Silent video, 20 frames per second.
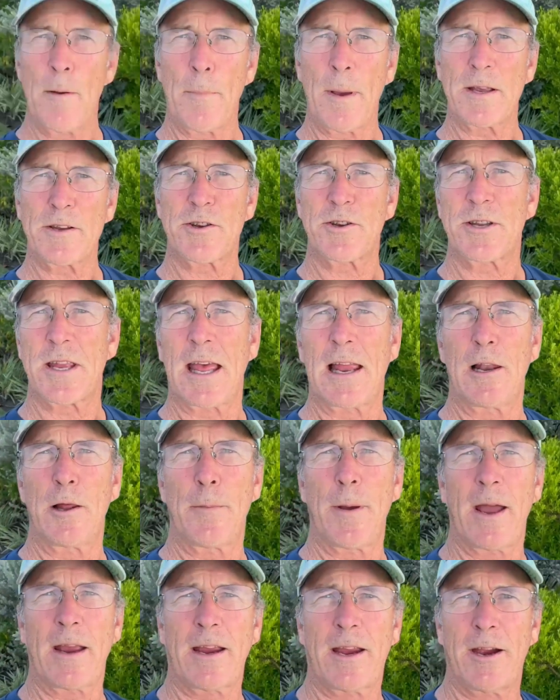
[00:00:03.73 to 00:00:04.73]
Pastor Stan
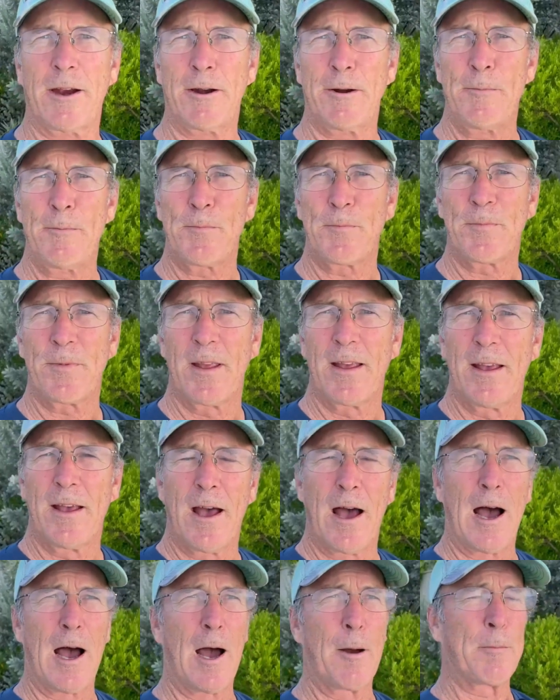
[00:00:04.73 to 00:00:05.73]
Lubeck here.
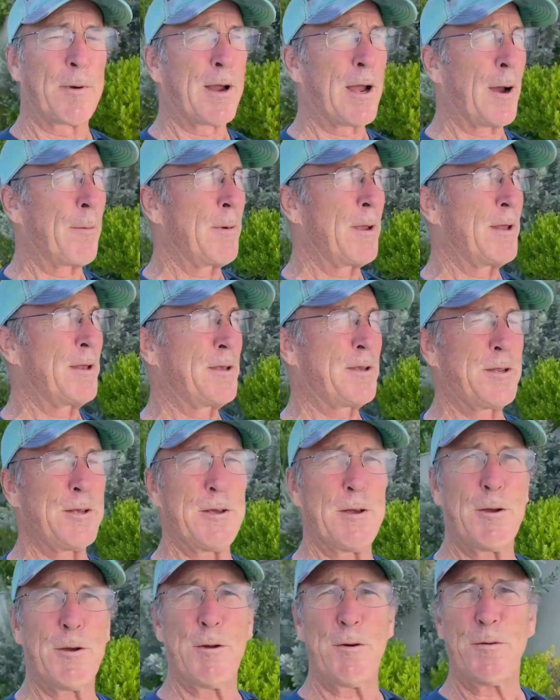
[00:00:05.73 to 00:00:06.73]
I'm coming to
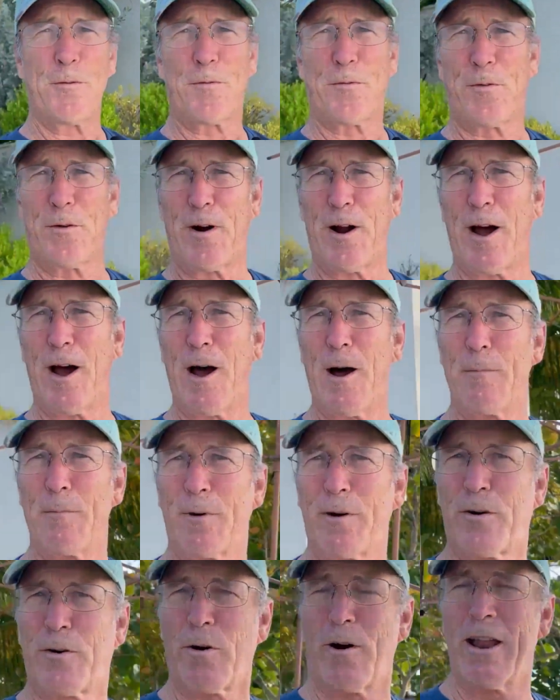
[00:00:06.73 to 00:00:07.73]
you
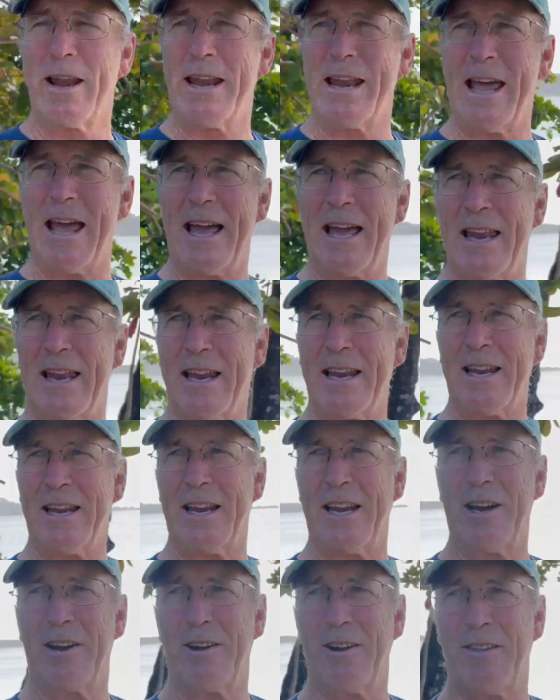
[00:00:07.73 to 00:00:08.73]
from Grenada
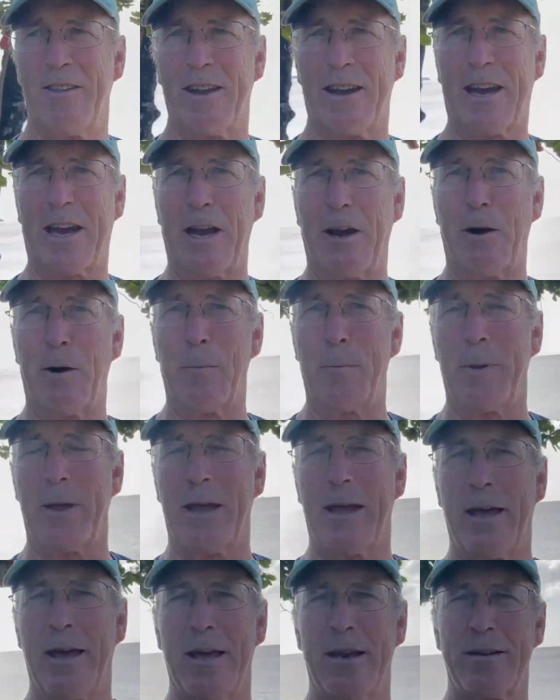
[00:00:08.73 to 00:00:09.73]
here in the
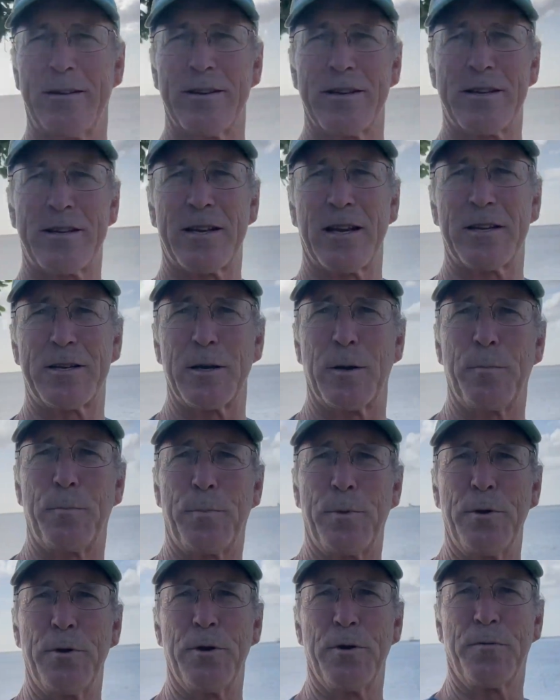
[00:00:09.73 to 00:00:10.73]
Caribbean, just such a
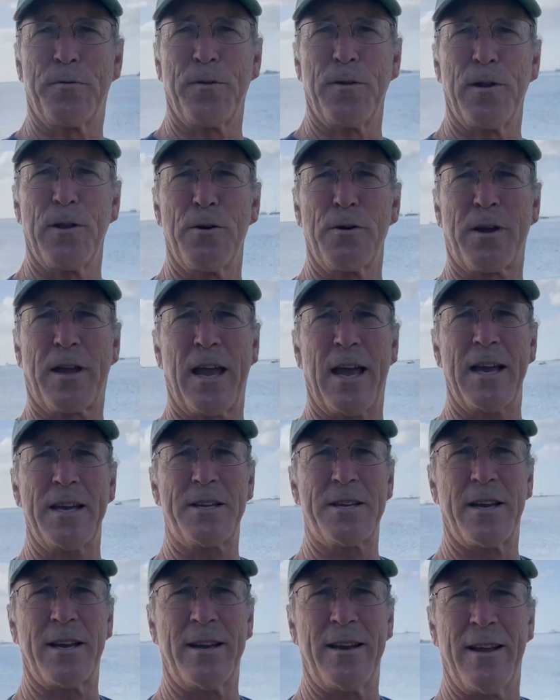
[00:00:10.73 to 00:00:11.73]
beautiful
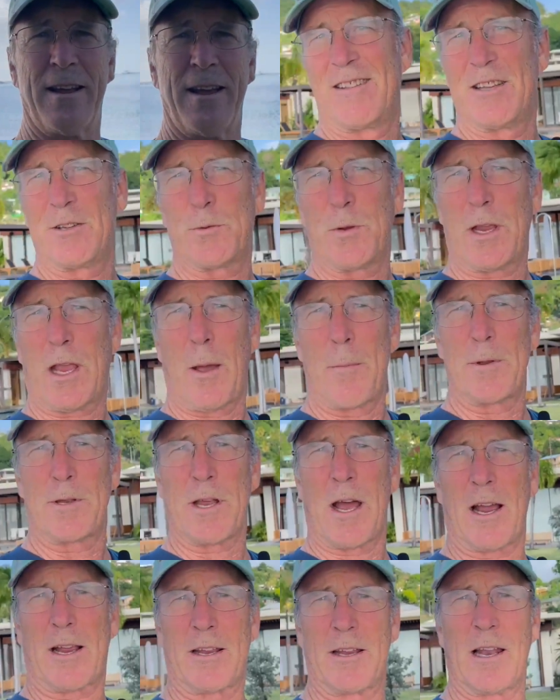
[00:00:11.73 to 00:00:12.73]
location. This week I've been
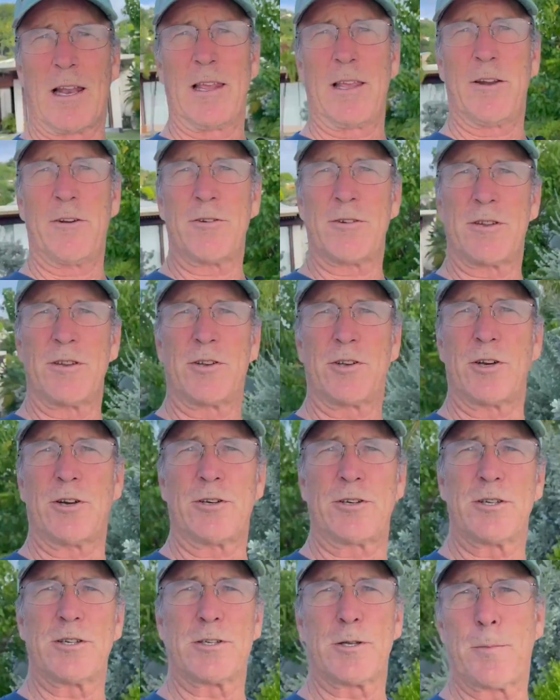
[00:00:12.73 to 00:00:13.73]
talking to leaders in
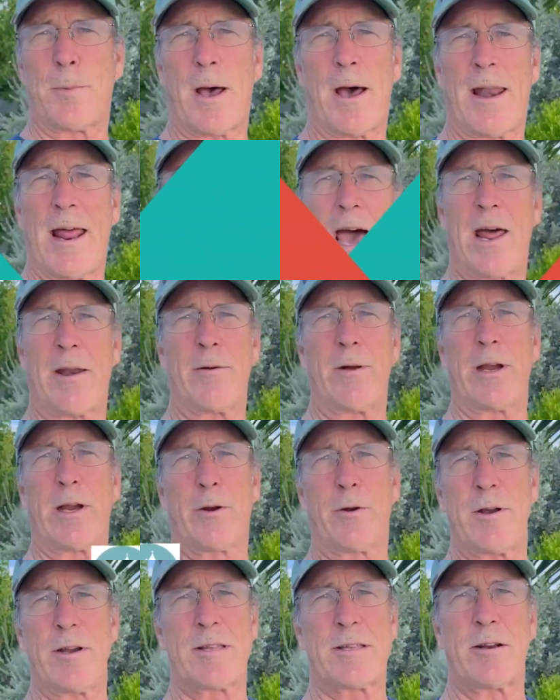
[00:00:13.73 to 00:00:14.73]
churches about how to
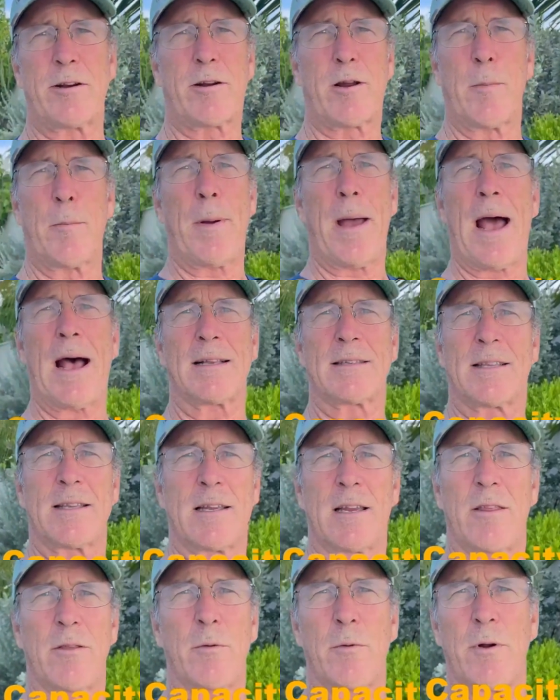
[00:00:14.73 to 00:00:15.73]
increase their
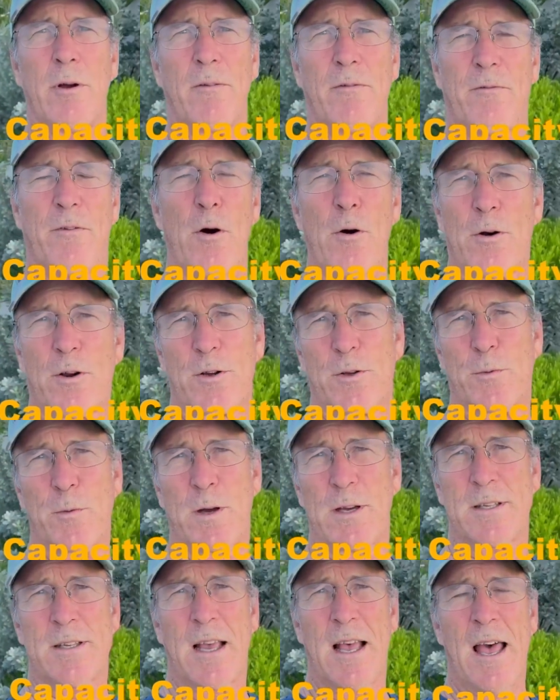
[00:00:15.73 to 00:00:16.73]
capacity. The real focus
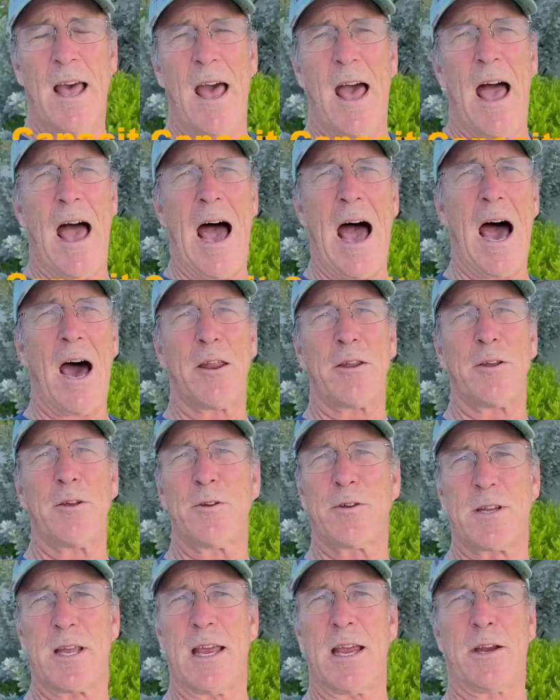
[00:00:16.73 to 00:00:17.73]
was, how do
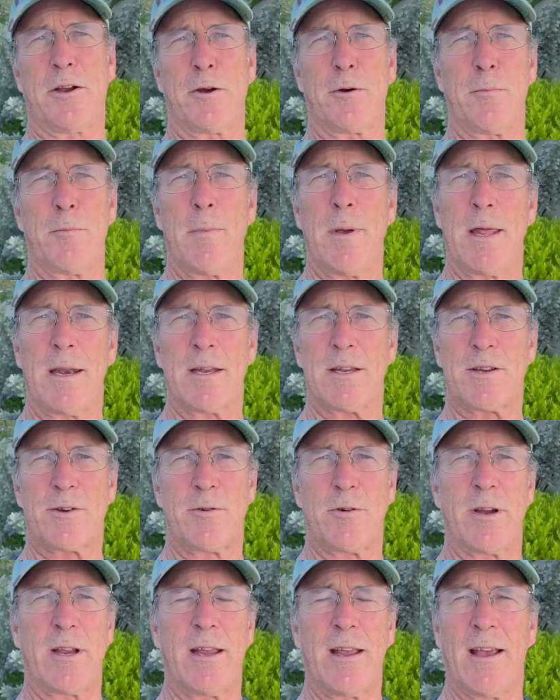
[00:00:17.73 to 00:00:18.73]
you take your
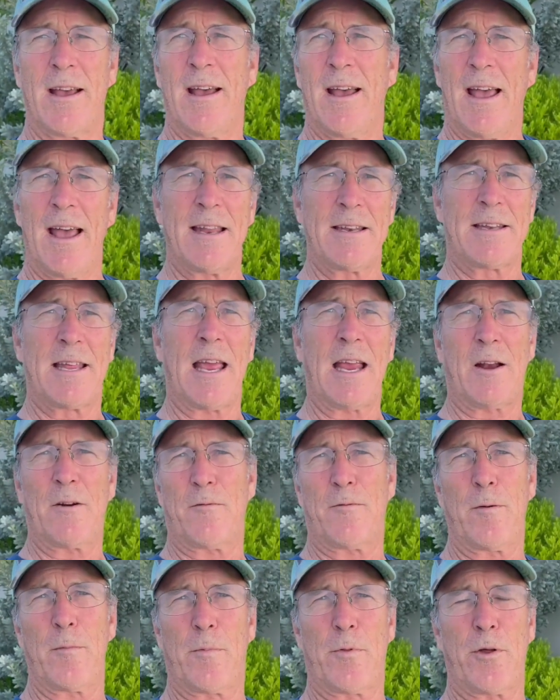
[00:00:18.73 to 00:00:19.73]
ministry and take
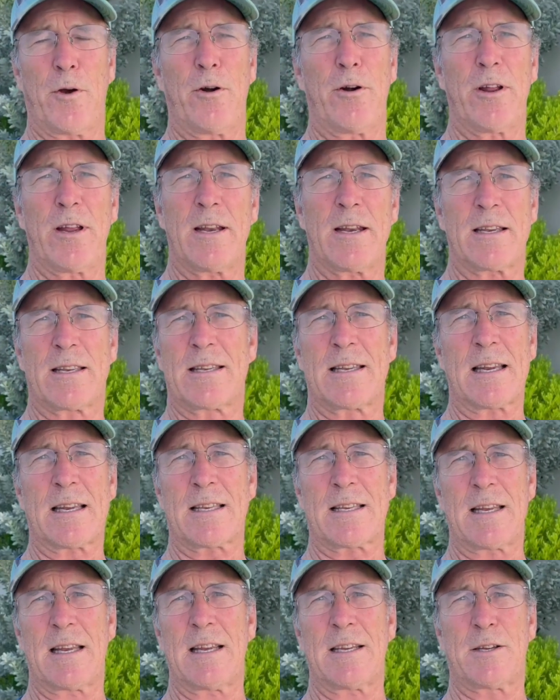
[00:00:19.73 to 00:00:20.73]
it from 30 to
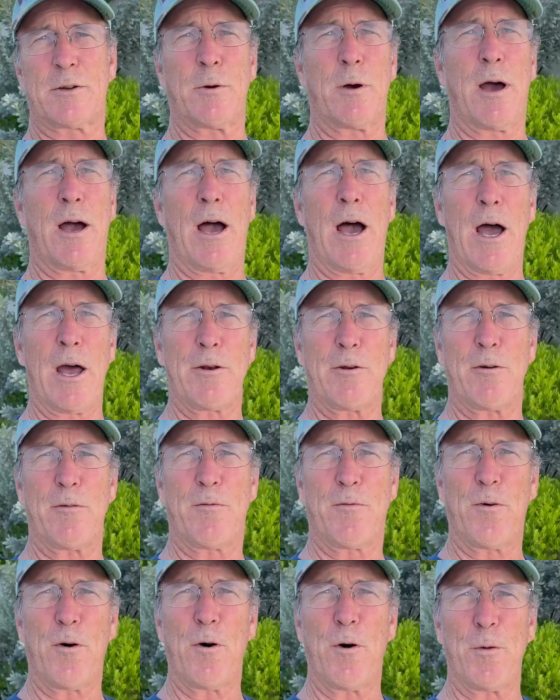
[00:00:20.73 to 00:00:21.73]
60 to
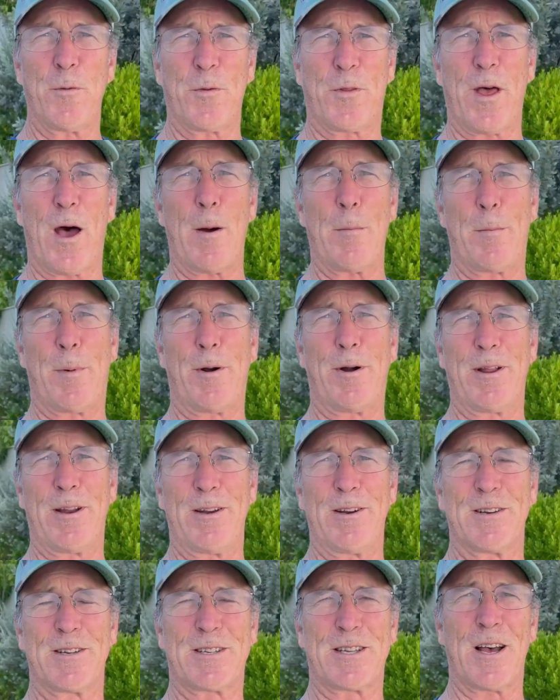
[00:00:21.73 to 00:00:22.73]
100-fold without
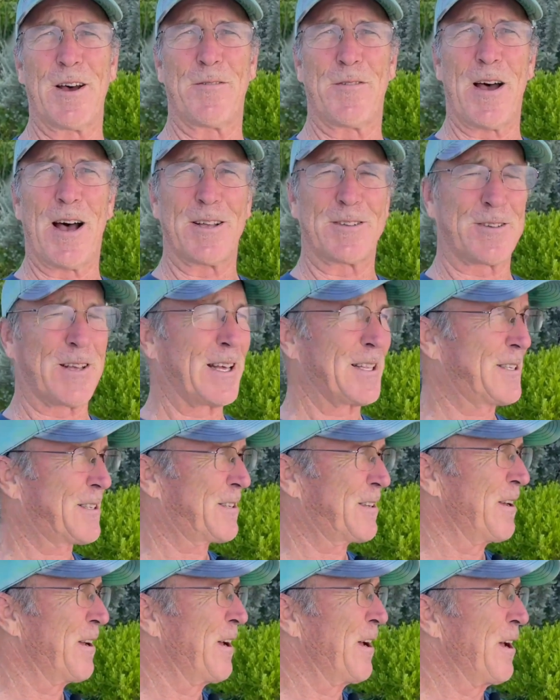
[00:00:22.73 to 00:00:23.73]
burning yourself out? So
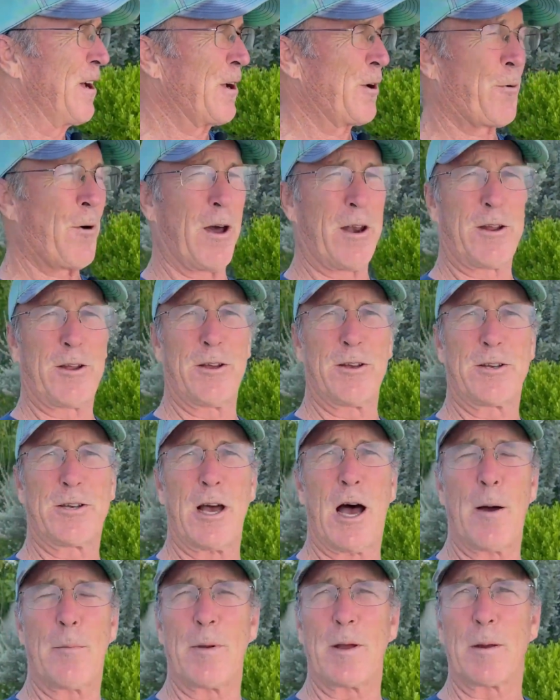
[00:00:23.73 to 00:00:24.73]
that's quite a good
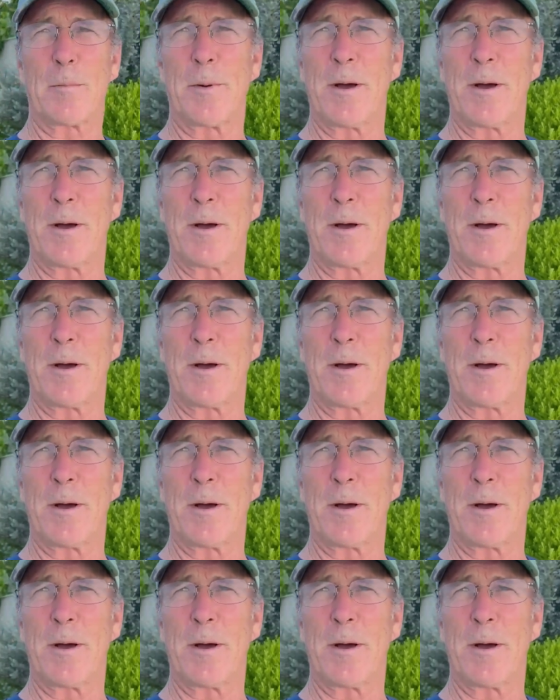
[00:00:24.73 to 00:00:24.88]
topic.